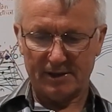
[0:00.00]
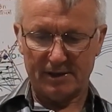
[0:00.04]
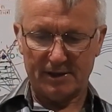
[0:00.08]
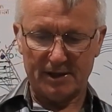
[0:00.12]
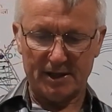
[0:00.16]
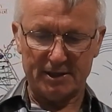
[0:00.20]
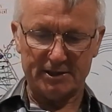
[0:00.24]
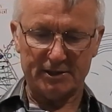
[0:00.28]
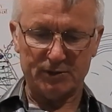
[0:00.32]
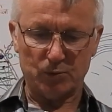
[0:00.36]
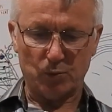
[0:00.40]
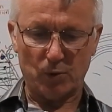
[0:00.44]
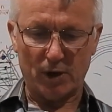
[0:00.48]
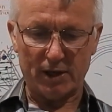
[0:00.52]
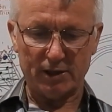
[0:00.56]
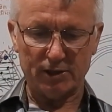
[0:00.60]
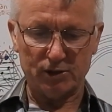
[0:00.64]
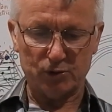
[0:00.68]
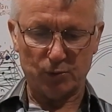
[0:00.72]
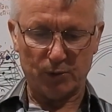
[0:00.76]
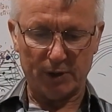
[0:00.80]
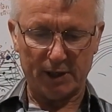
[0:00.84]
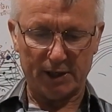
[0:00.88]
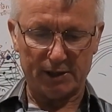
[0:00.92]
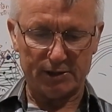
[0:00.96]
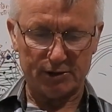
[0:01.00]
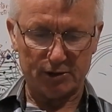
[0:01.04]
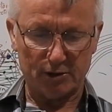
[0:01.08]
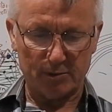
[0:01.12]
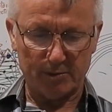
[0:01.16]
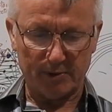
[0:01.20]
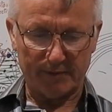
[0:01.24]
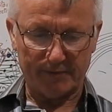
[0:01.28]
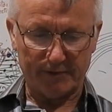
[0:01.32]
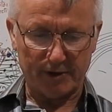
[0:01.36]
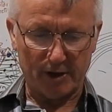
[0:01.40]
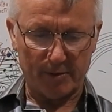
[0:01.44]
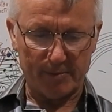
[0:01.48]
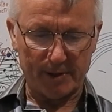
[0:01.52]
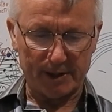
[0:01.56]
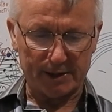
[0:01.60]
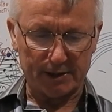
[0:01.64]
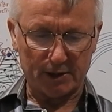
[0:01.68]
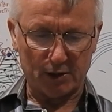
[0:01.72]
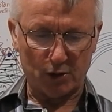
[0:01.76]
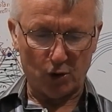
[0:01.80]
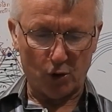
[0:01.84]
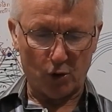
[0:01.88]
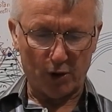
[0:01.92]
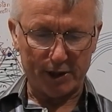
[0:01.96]
It's 122, but if you go back to
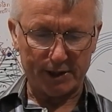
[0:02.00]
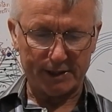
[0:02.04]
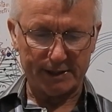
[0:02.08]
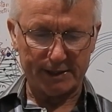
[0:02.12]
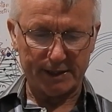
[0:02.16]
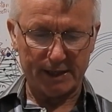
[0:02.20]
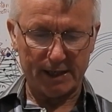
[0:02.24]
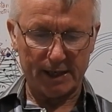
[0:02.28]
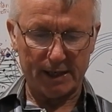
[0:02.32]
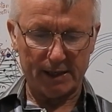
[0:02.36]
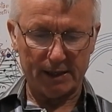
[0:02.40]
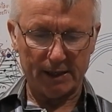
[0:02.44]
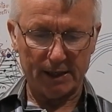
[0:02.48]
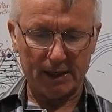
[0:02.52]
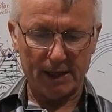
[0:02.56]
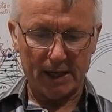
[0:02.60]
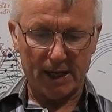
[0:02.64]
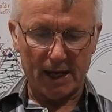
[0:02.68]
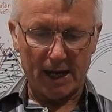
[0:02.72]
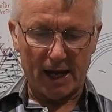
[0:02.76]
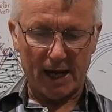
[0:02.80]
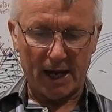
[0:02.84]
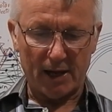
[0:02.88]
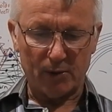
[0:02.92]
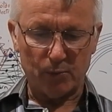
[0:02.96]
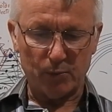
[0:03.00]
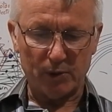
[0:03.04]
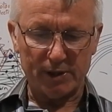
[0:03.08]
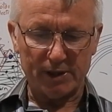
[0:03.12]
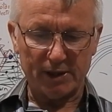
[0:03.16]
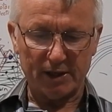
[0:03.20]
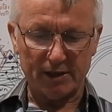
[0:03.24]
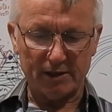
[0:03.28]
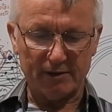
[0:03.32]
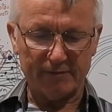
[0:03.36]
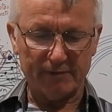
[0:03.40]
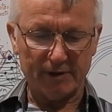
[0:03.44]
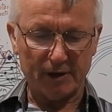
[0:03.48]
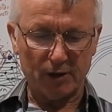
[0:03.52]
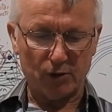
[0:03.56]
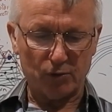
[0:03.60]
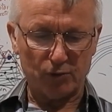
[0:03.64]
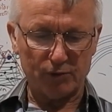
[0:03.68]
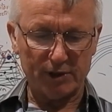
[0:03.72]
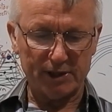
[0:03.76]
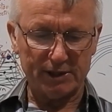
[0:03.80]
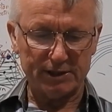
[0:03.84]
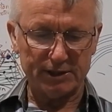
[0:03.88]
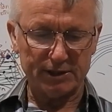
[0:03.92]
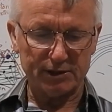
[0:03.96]
19, and when the living
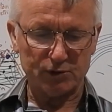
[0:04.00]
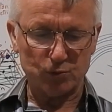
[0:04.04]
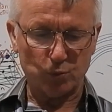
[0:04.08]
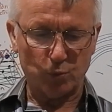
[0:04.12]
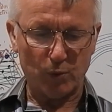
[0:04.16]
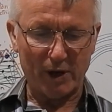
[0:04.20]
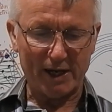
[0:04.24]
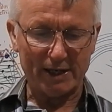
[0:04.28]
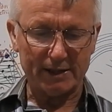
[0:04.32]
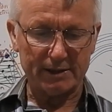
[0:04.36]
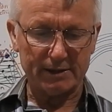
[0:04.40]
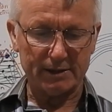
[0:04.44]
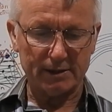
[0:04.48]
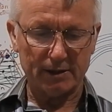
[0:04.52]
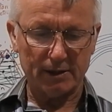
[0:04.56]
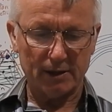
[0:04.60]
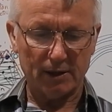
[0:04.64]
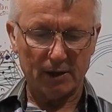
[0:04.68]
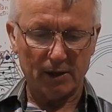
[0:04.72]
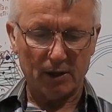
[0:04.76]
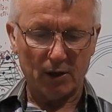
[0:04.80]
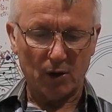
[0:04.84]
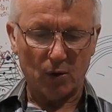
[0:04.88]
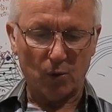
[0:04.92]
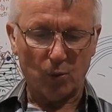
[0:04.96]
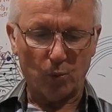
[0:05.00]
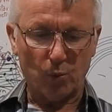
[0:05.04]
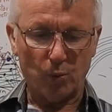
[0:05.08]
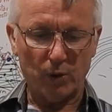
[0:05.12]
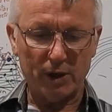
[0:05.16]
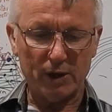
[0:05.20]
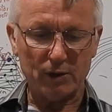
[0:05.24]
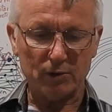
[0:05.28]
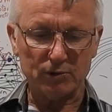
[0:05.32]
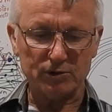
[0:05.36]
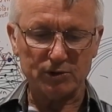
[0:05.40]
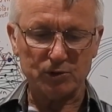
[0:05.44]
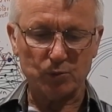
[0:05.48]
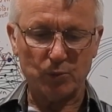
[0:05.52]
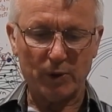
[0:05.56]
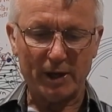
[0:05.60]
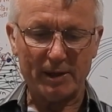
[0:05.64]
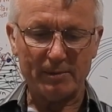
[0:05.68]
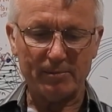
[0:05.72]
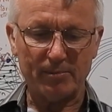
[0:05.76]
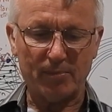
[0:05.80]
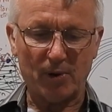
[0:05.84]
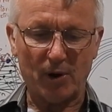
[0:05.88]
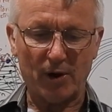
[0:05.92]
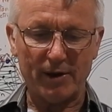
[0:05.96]
creatures went, wheels
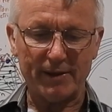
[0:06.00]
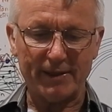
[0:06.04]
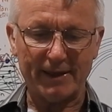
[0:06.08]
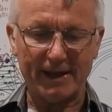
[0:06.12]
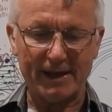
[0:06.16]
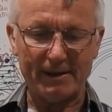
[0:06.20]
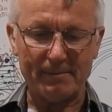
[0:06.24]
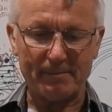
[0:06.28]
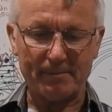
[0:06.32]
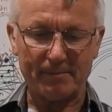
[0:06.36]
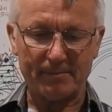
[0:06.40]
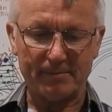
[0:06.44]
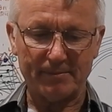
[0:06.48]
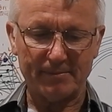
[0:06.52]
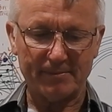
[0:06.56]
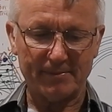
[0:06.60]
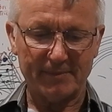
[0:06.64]
went by them.